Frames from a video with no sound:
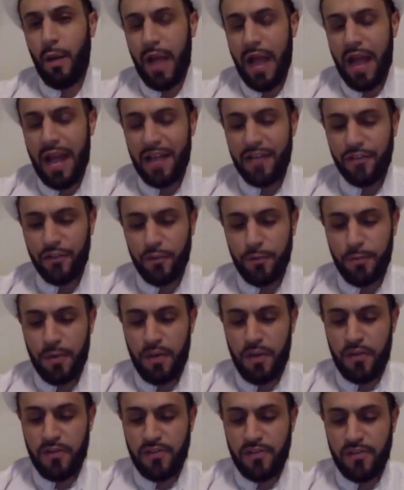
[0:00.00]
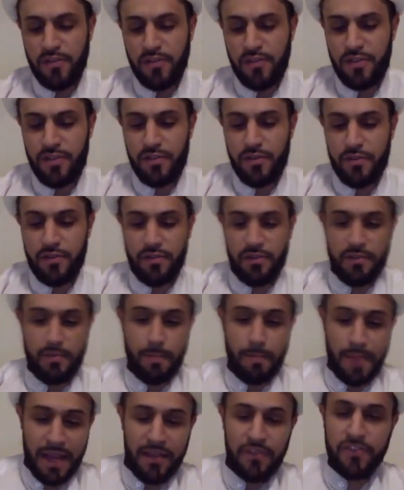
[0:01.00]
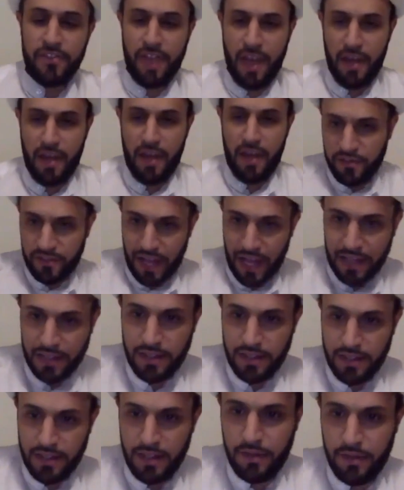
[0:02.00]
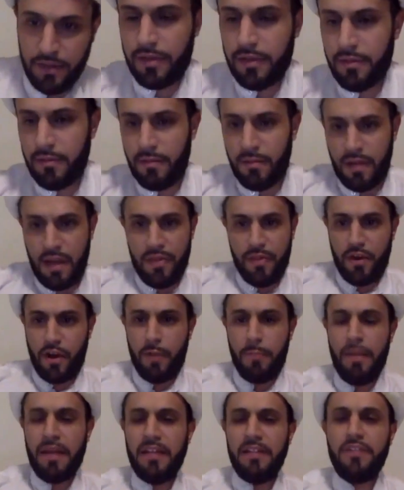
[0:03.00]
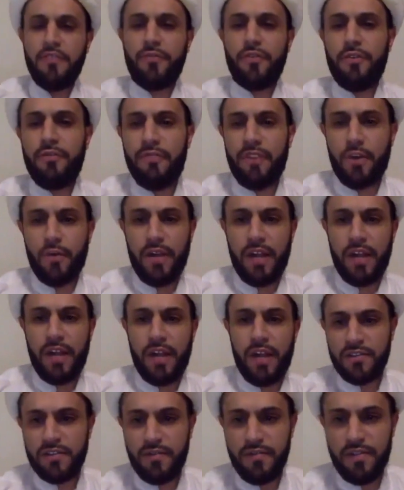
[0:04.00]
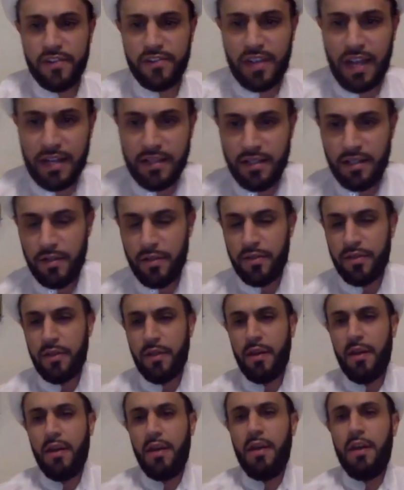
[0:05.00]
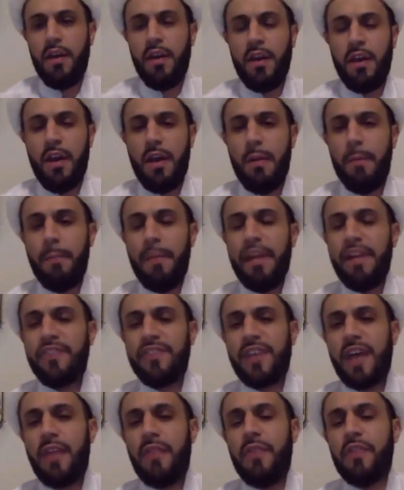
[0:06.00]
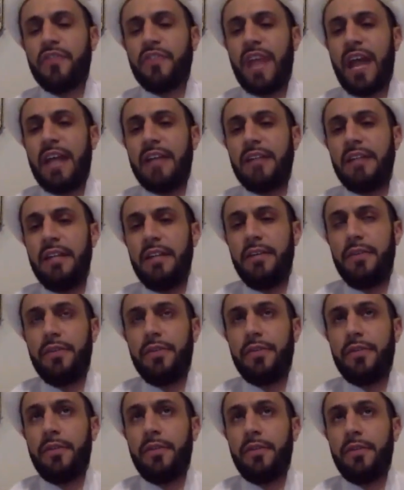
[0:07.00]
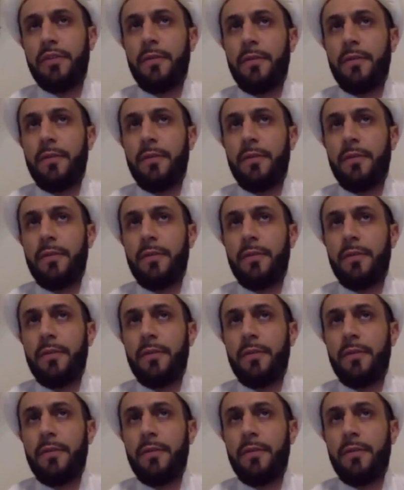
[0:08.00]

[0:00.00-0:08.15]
Now I ask you, brothers and sisters, based on this hadith, and there are many different variations of this hadith, based on this hadith,